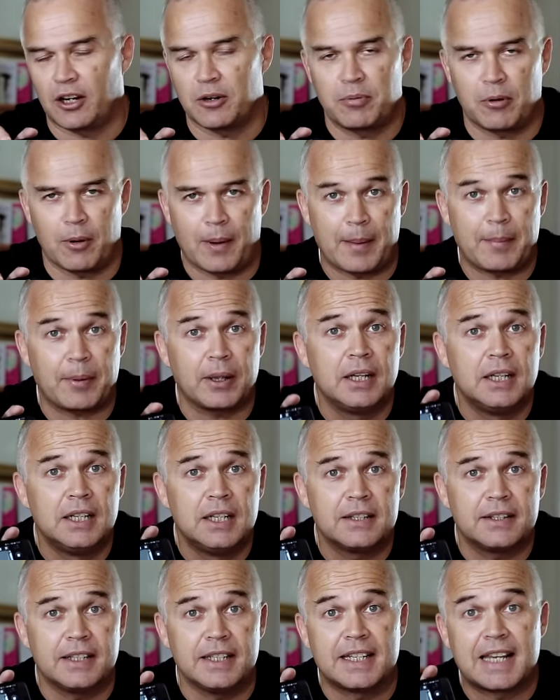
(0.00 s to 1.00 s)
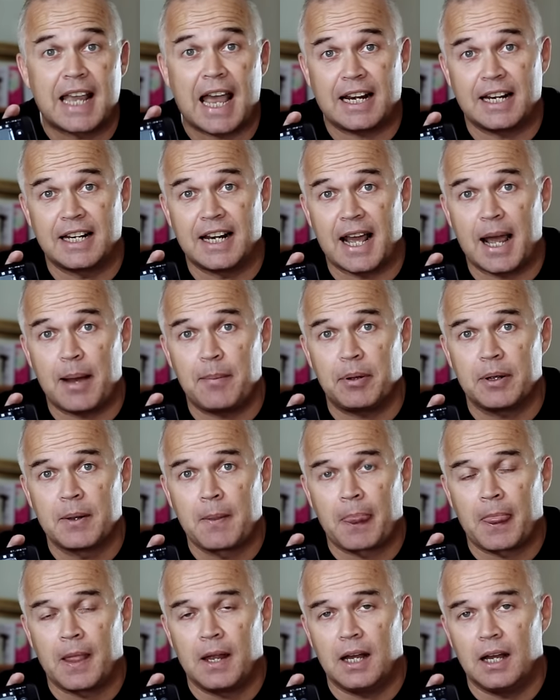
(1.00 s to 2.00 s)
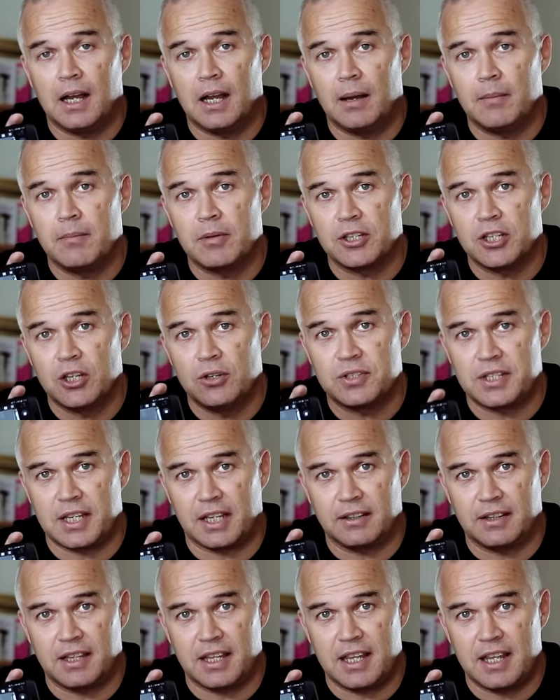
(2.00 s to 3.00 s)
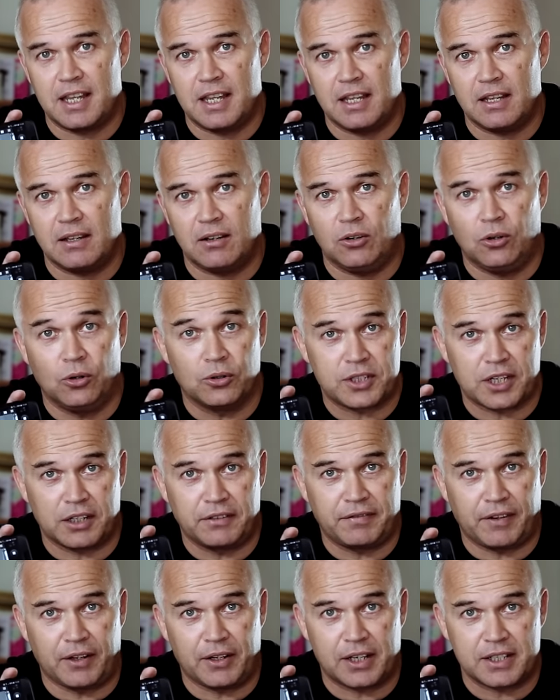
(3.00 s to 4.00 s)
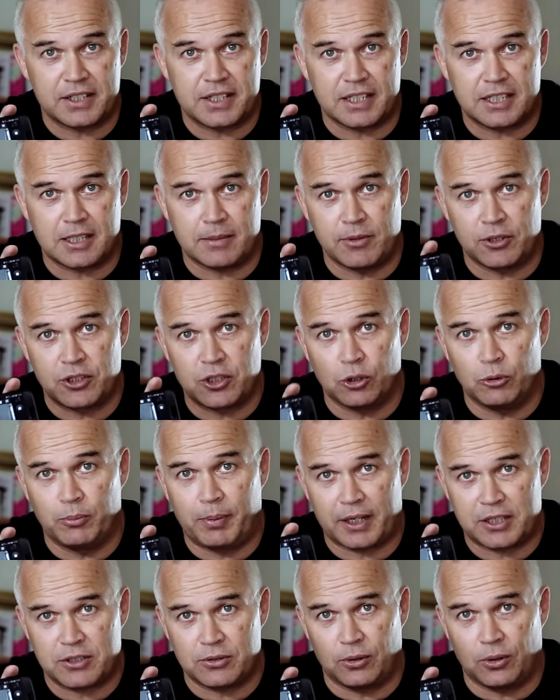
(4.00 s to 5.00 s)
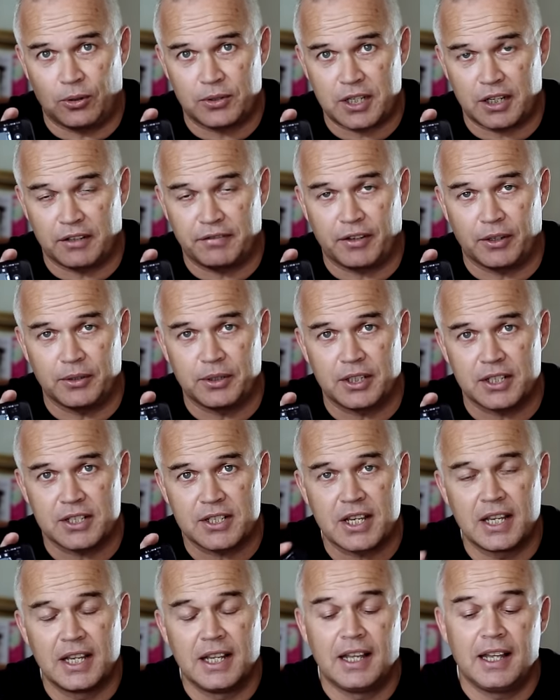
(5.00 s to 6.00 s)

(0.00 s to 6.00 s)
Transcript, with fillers: the GoPro app, the Canon app, um, using the autofocus system, the dual pixel autofocus,